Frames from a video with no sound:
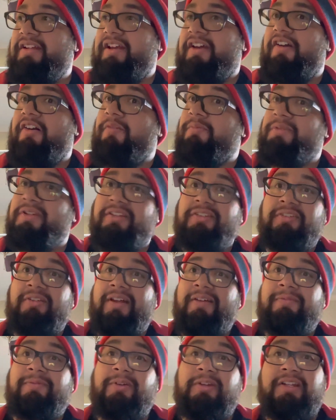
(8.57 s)
I hope you guys don't
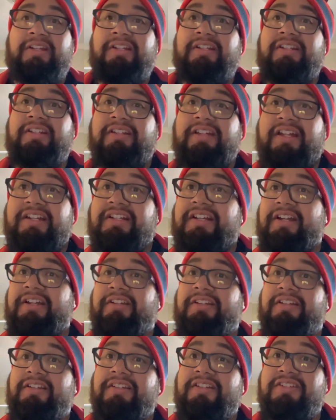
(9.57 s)
have fucking any kind of
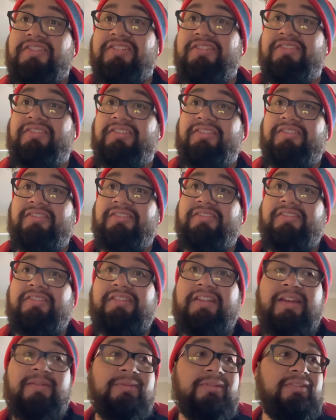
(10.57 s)
conditions, because
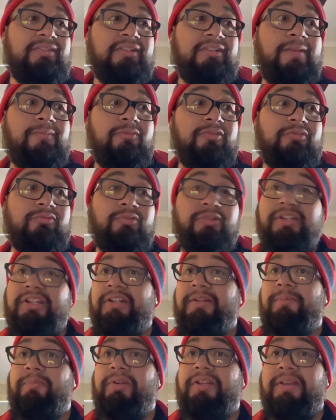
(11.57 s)
damn, this game was really
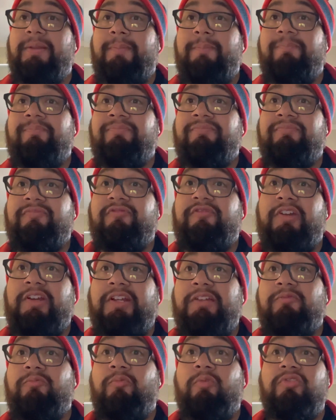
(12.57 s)
gonna bring the
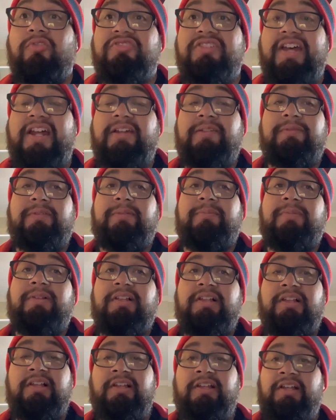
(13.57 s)
fucking worst out of them.
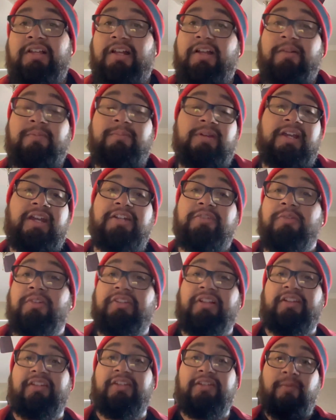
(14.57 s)
But anyways,
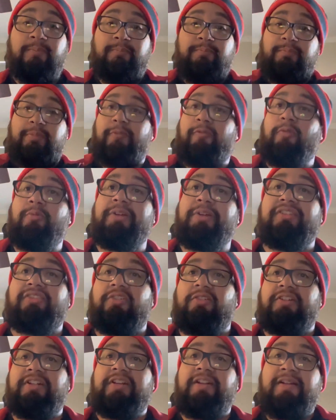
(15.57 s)
guys, even before we get
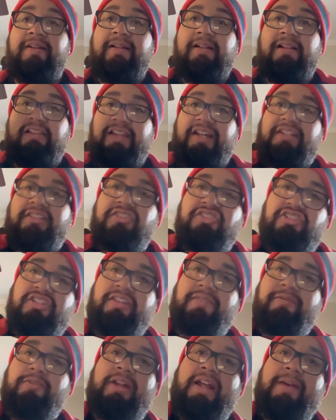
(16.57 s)
started, like this shit
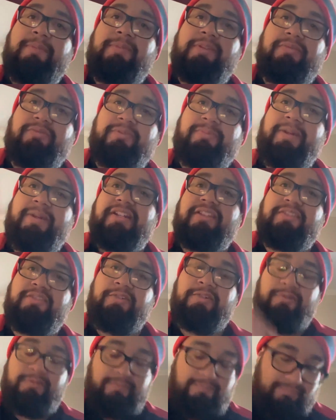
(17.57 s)
if you're happy that we made it
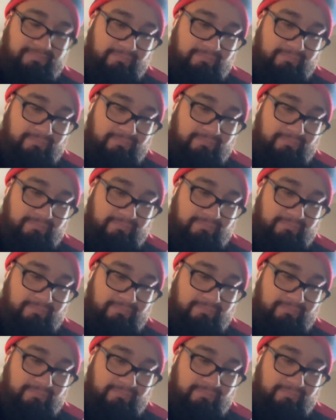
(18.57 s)
through.